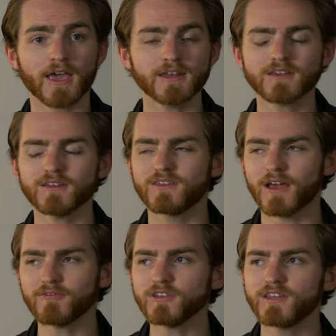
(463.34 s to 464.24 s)
And it can
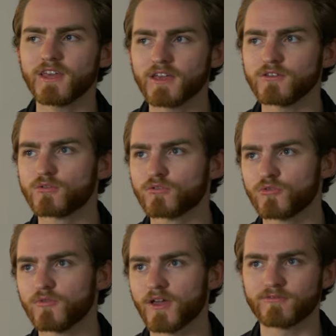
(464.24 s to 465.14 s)
definitely get you
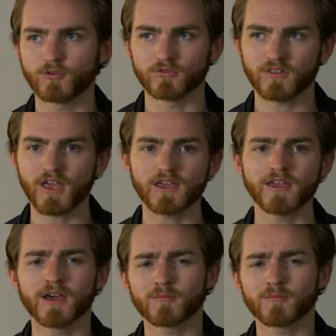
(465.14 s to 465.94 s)
through a full day,